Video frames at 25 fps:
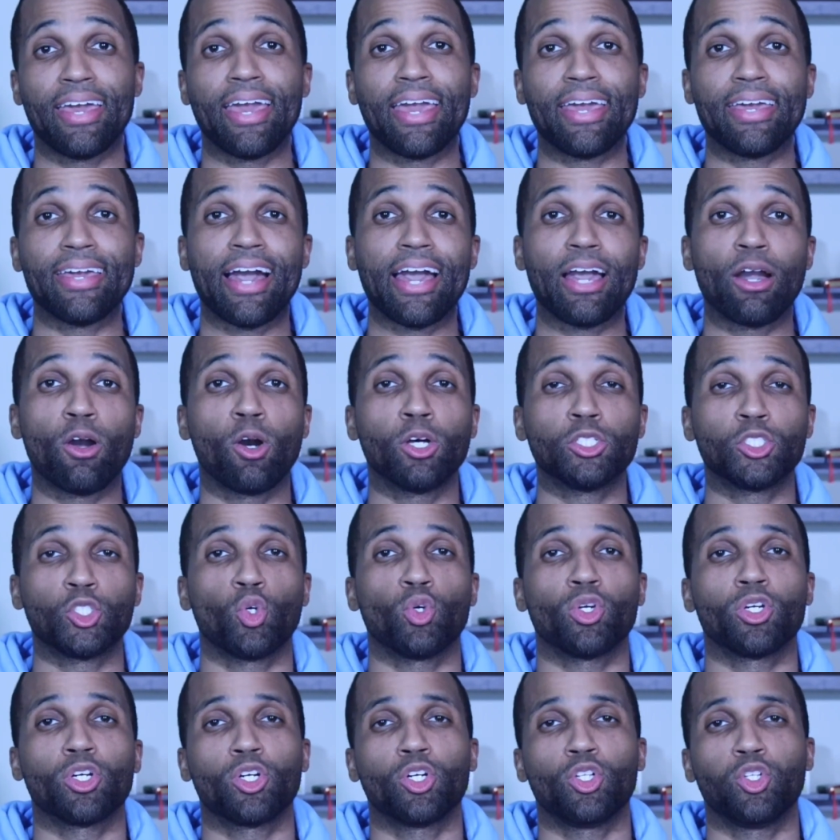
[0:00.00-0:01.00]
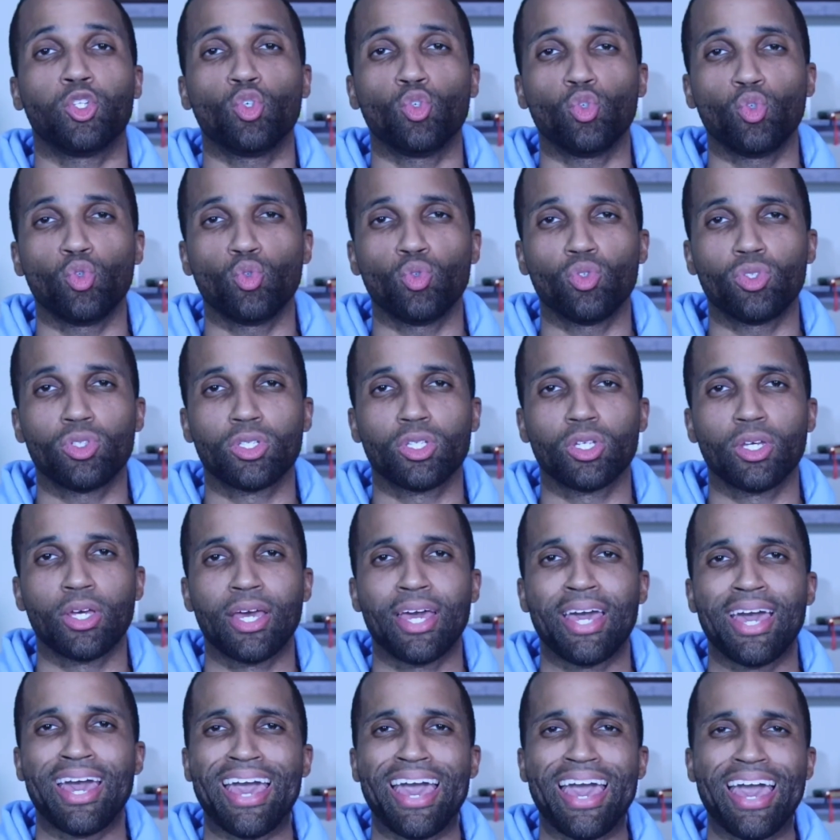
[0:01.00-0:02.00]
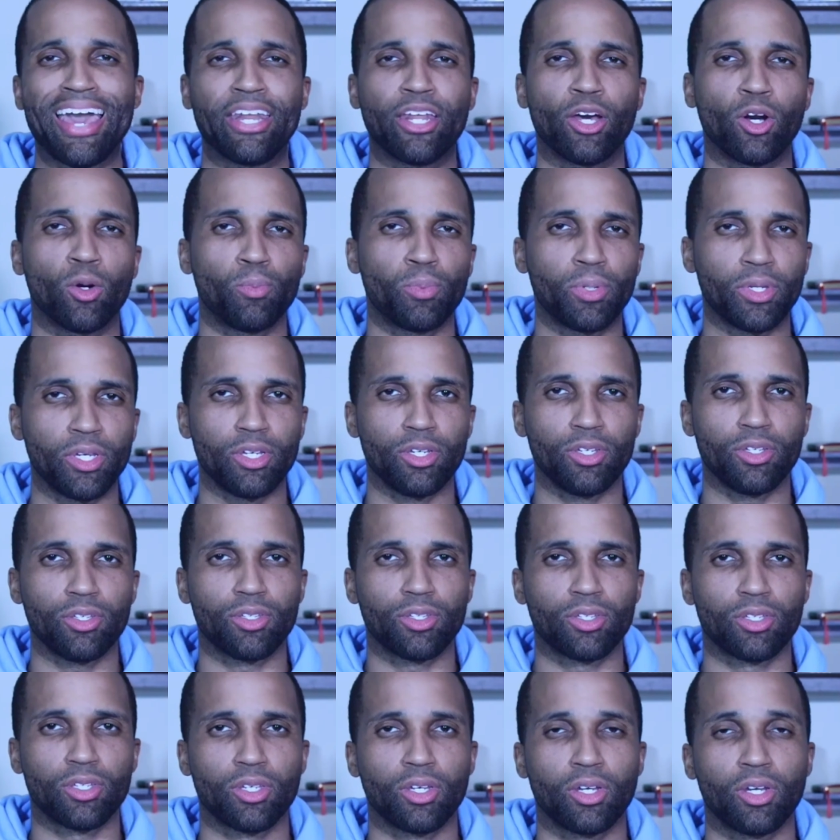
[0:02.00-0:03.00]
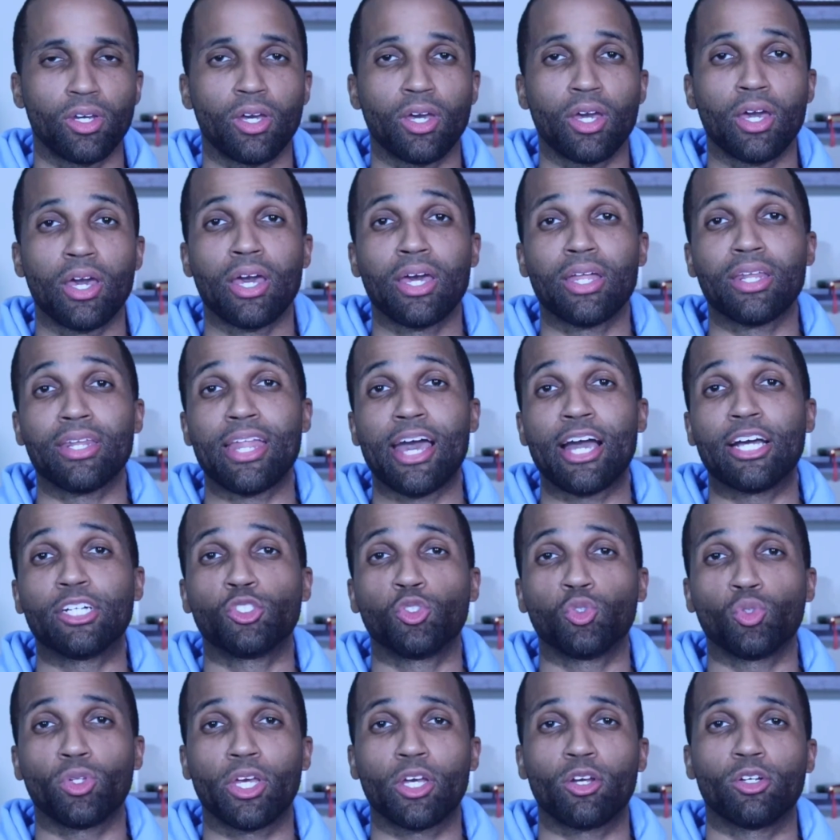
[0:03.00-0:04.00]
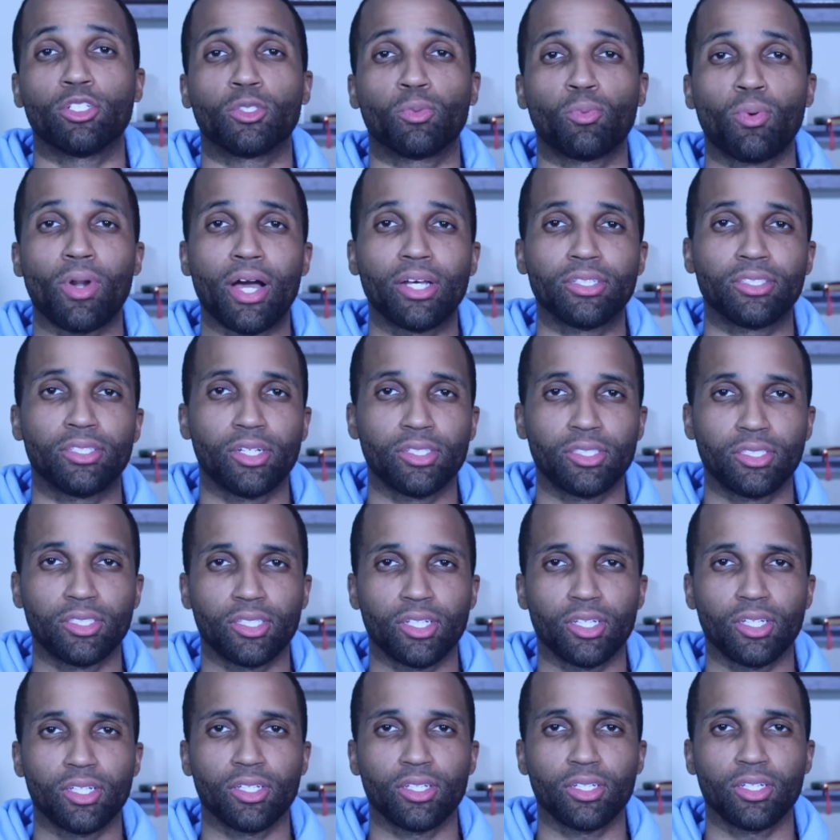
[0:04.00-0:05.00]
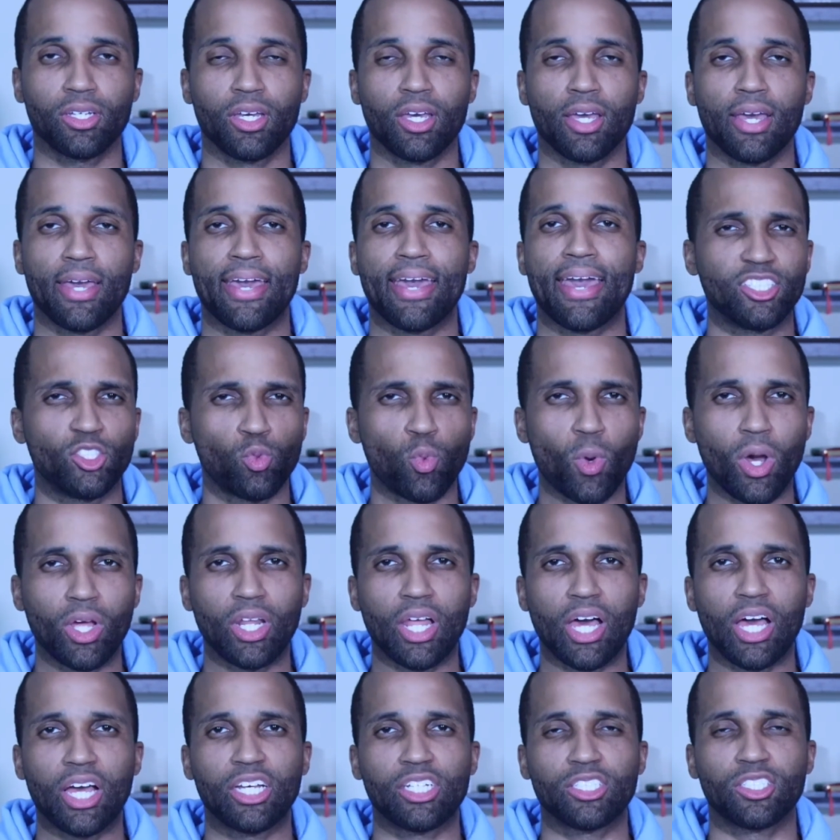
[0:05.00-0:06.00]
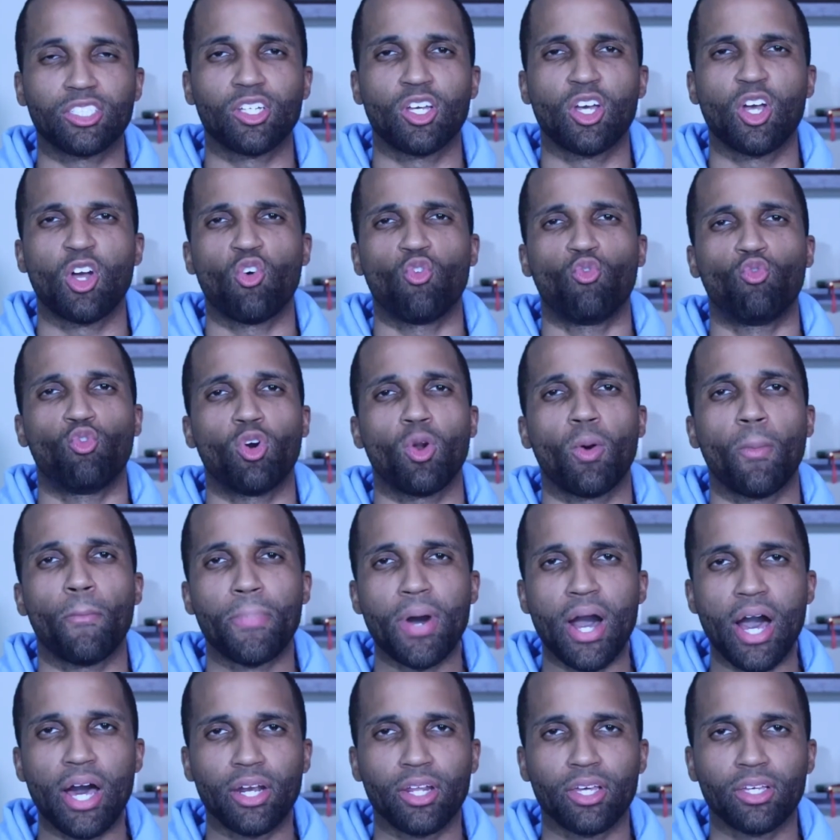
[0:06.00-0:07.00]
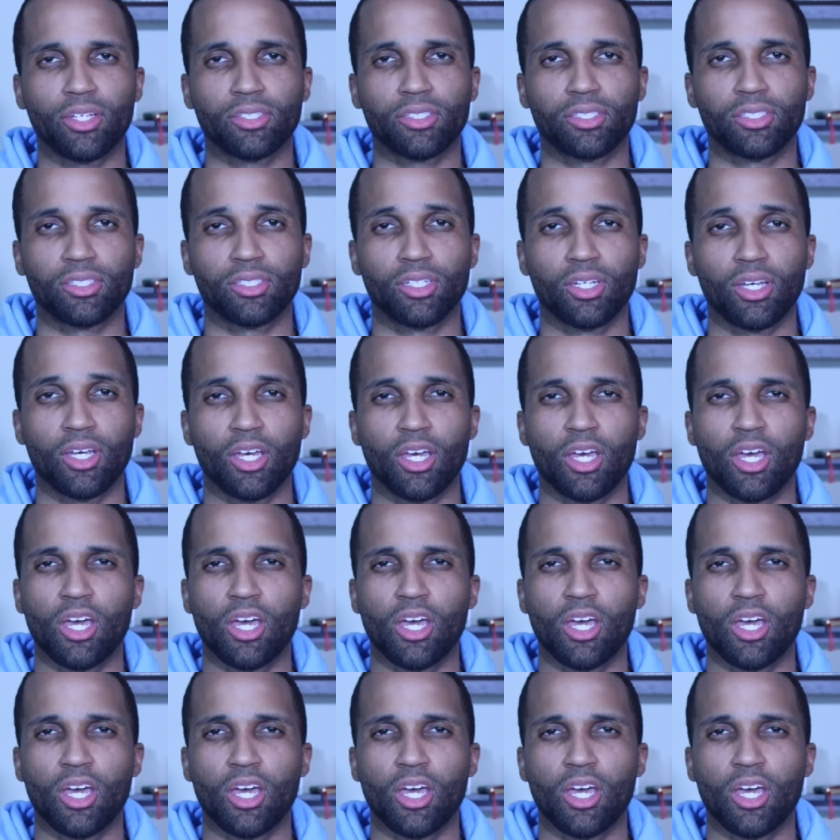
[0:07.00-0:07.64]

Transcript: AI also includes NLPs, natural language processing, as well as robotics.